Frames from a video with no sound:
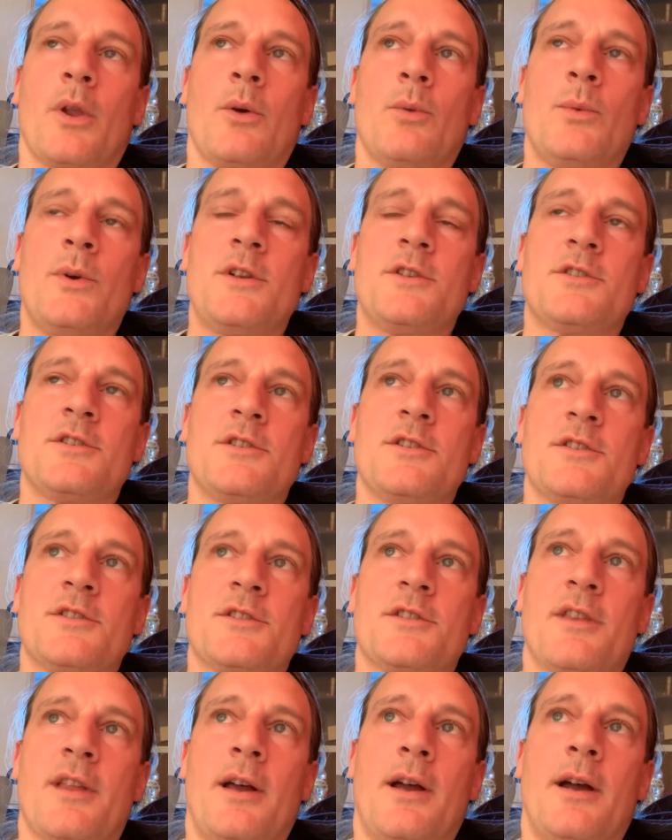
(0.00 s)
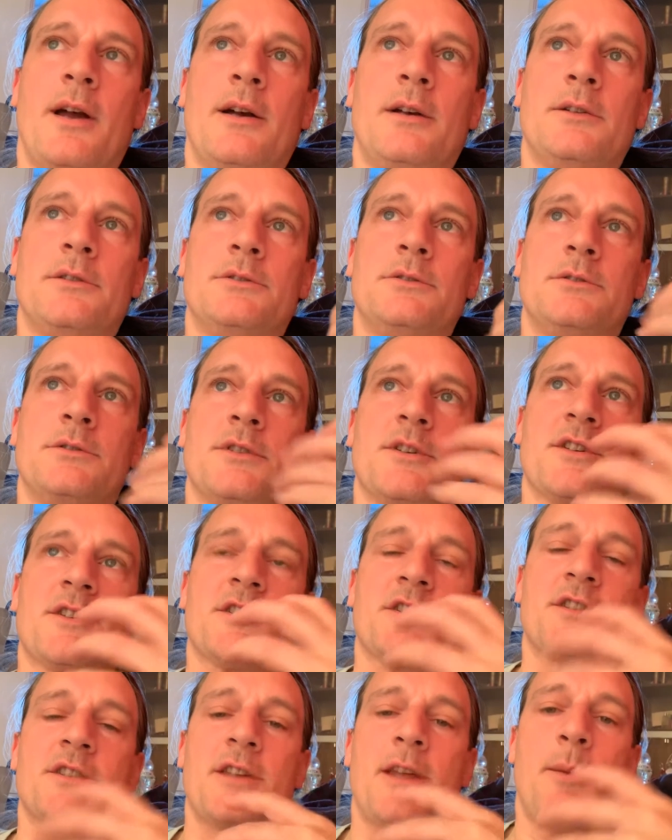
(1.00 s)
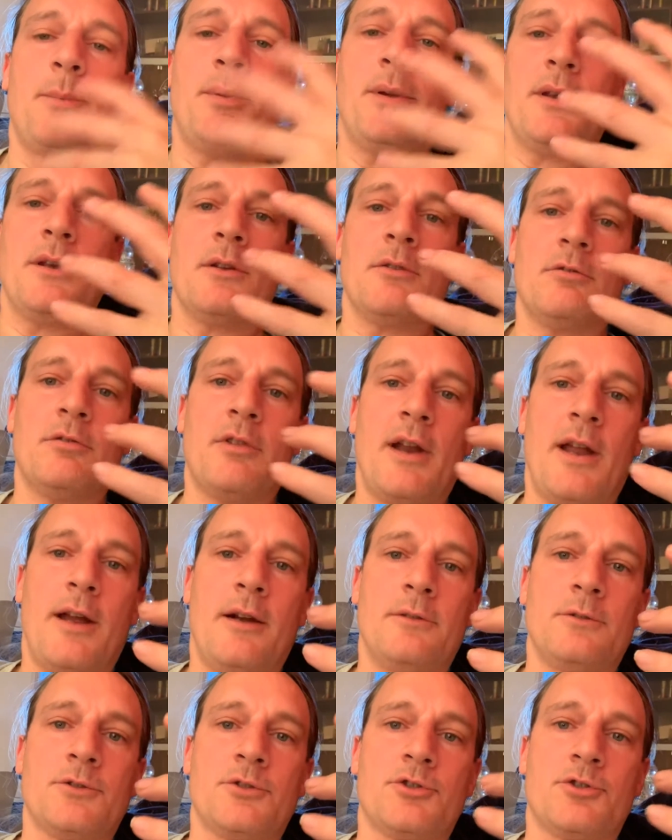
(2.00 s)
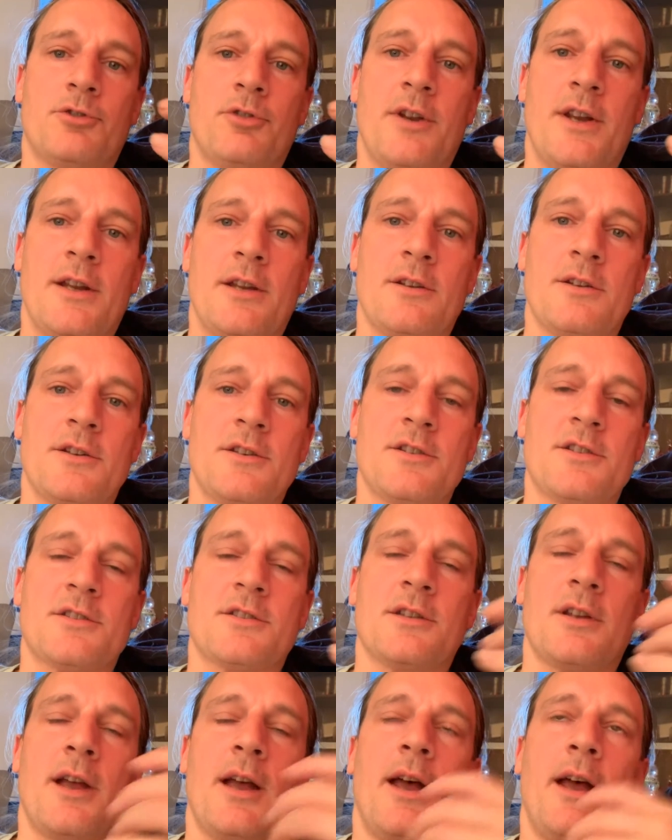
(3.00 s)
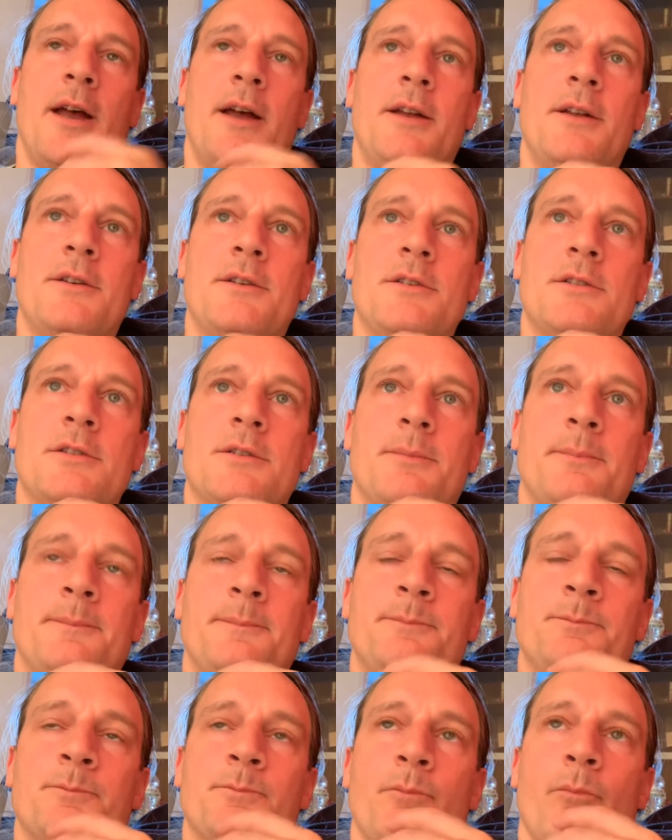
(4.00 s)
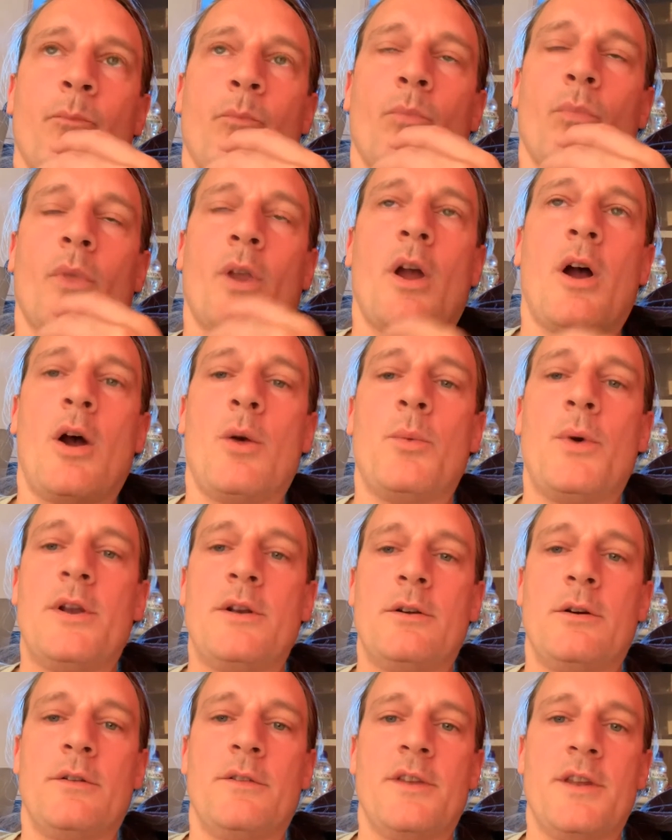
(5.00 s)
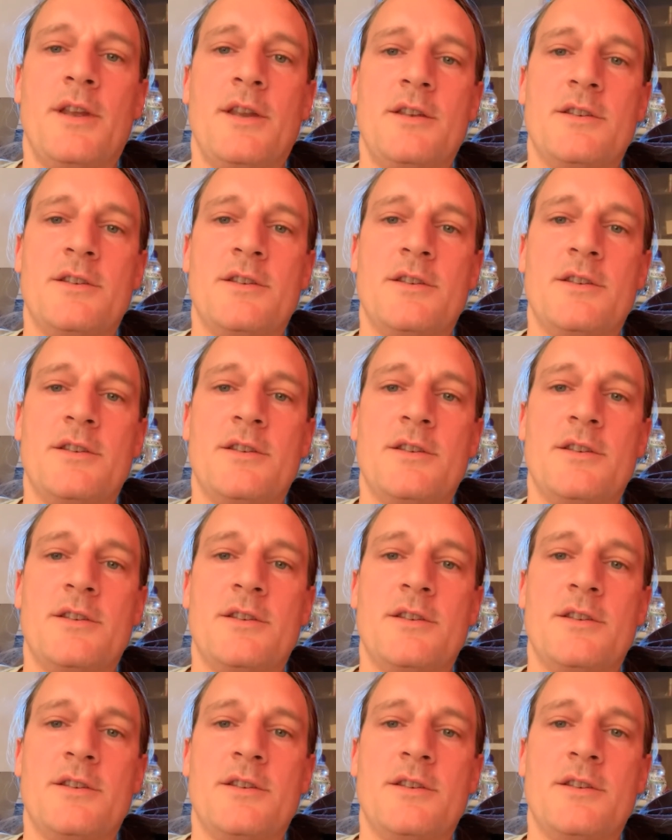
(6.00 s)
which is that stepping around triggers. And I went on the